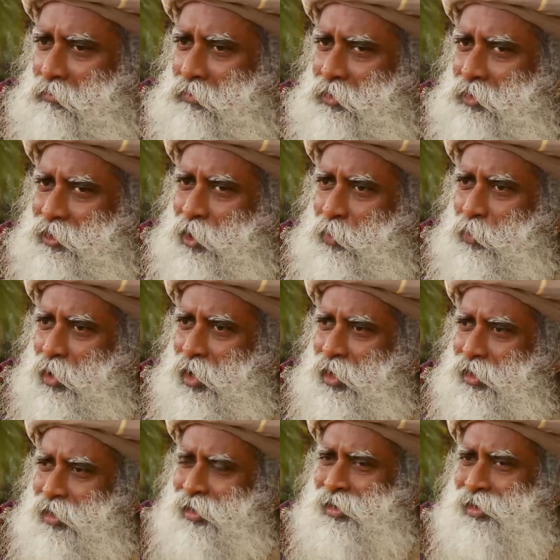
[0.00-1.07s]

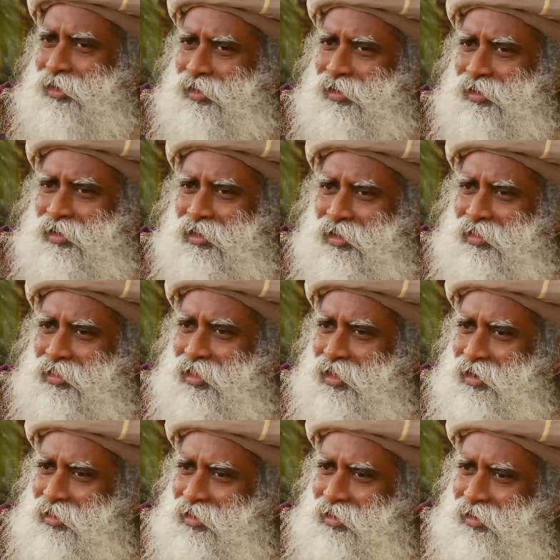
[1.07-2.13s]
Somewhere
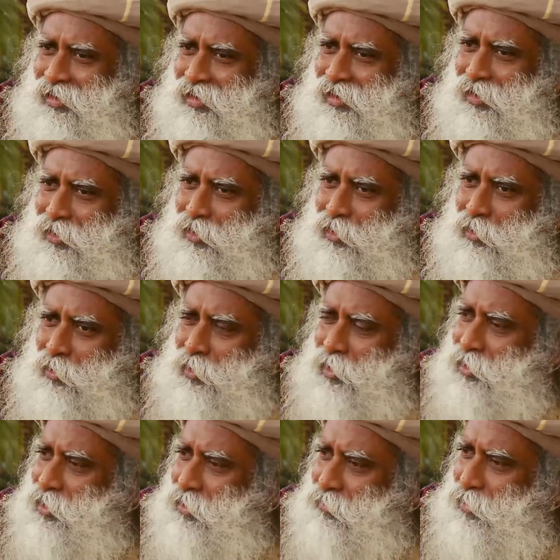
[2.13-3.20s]
they're thinking adulthood
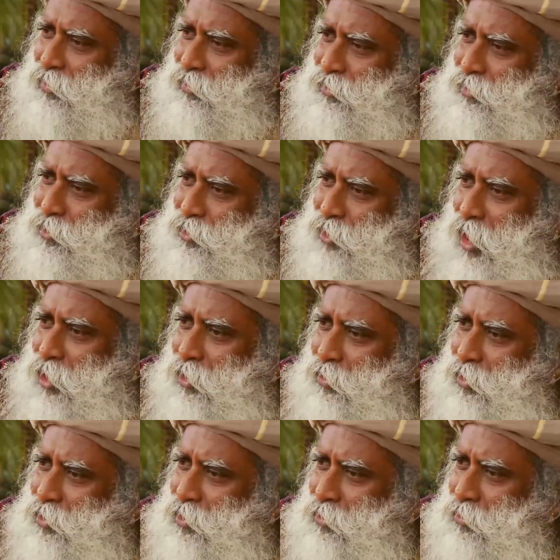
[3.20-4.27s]
is evil,
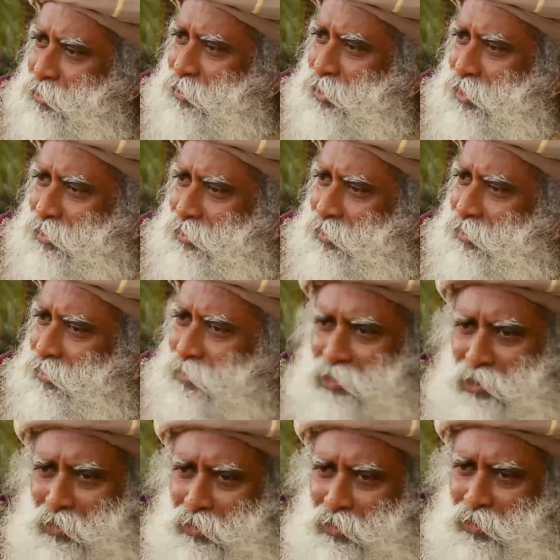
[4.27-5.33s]
childhood is a good thing.
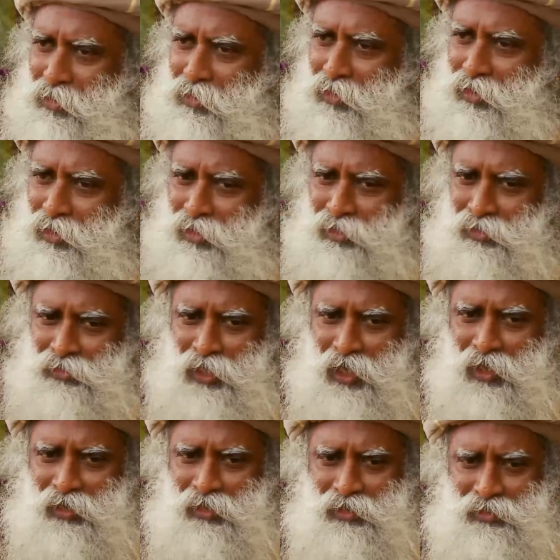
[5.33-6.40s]
No,
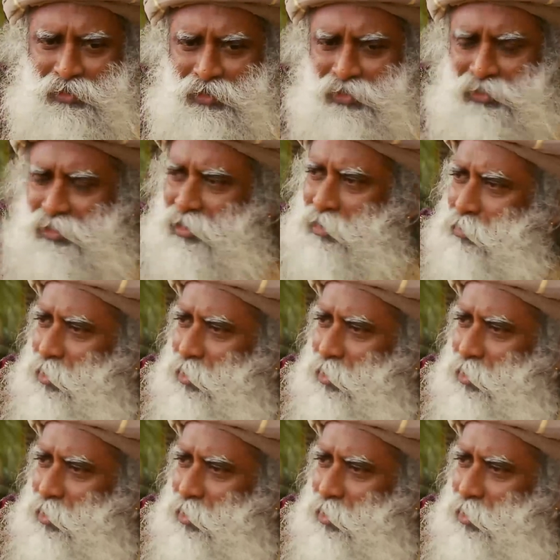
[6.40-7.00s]
child is just in the